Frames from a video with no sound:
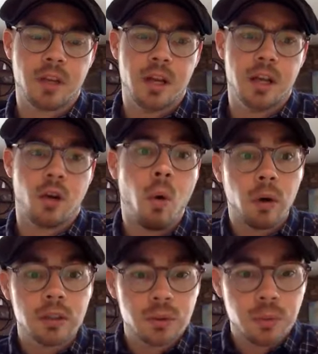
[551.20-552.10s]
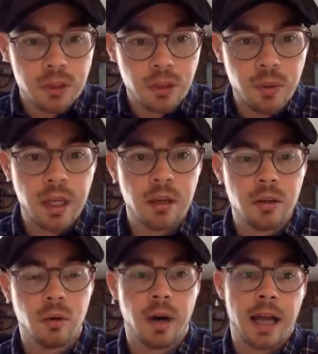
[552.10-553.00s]
in accordance with duty
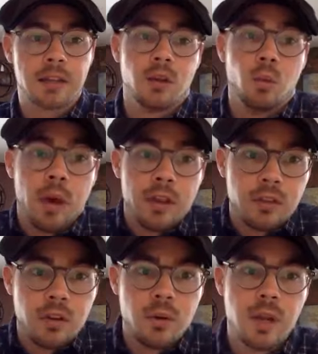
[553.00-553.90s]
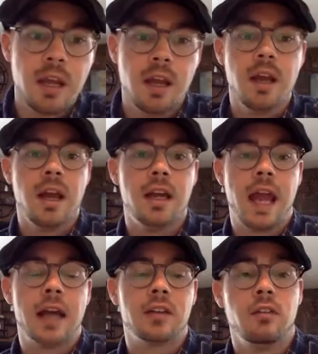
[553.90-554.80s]
or acting with duty and
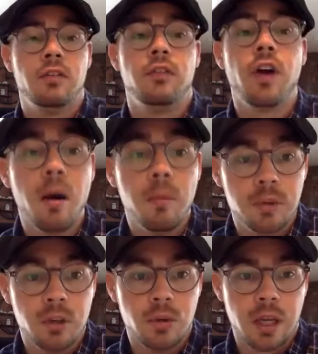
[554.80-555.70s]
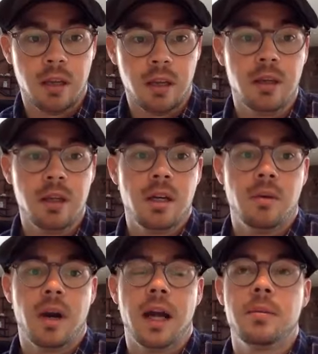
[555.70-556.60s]
acting from duty,
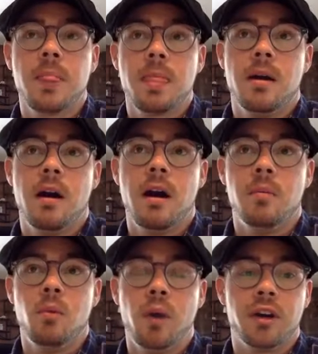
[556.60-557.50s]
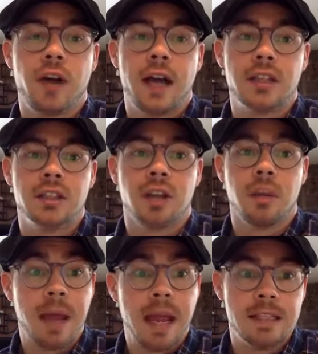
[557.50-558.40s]
right? Where your actions are
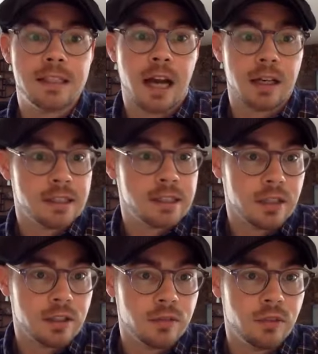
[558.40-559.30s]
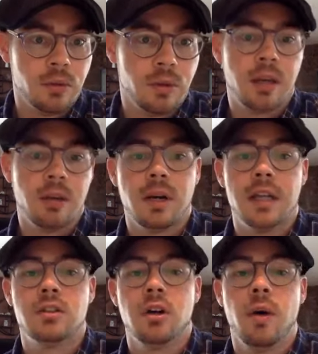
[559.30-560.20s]
based on a sense of duty, right?
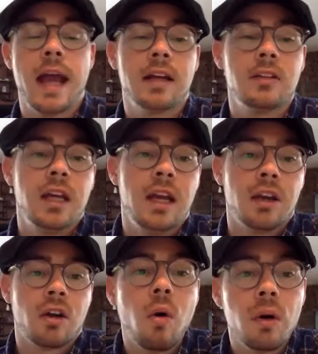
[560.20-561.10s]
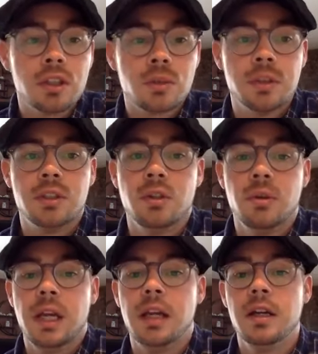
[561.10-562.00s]
So acting in accordance with
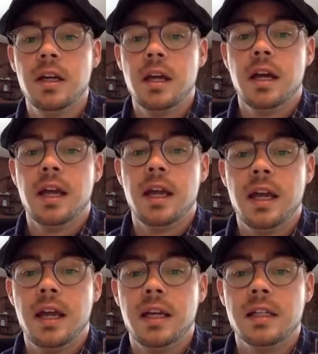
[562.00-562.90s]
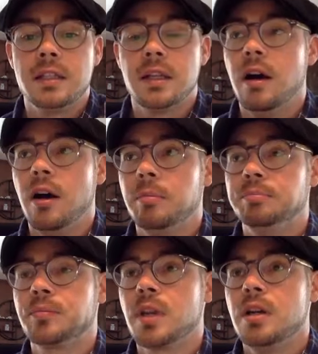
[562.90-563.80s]
duty is,
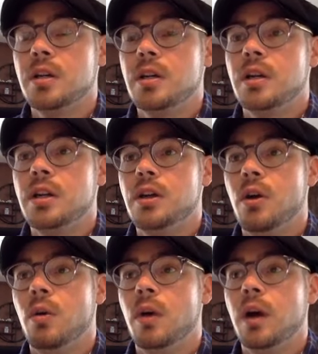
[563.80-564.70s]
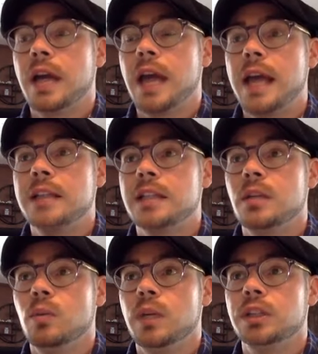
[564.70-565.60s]
a case
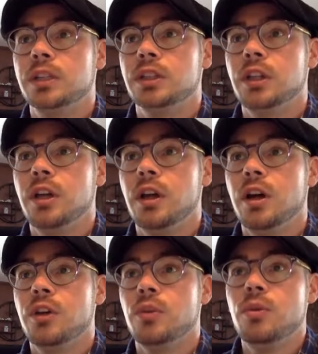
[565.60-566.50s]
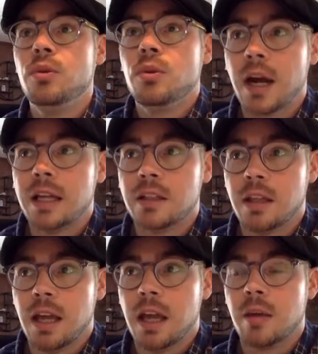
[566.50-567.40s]
in which you do the right
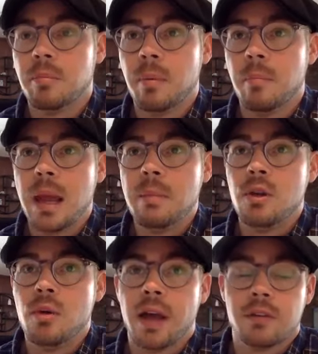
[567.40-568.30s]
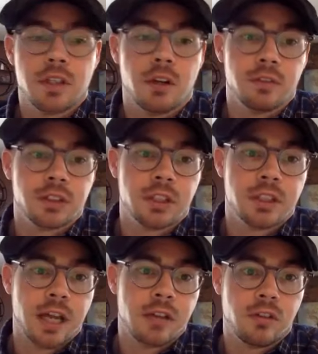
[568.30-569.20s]
thing, but maybe you have selfish
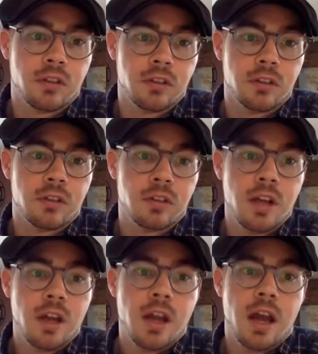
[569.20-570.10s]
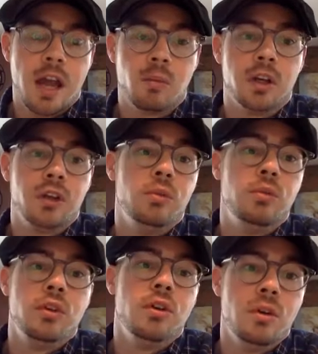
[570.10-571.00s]
intentions, and what you
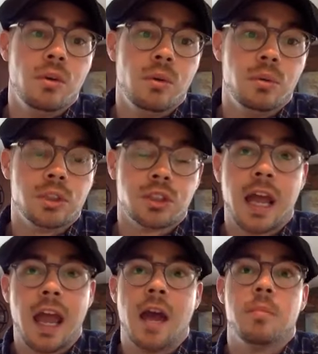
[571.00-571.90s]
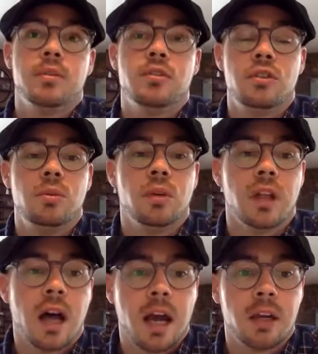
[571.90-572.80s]
do just happens to
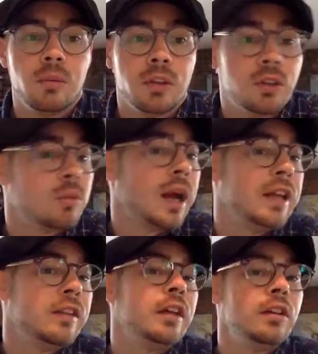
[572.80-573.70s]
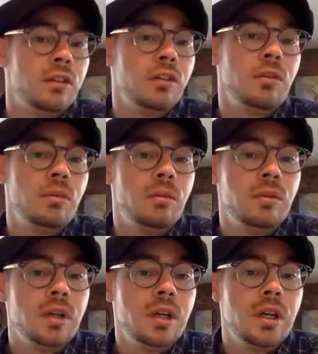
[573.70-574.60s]
align with the right thing to do,
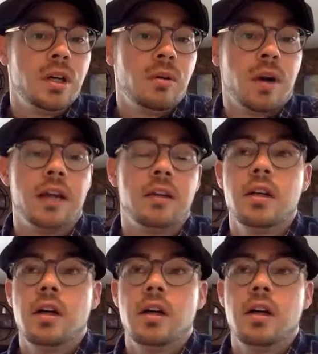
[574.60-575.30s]
right?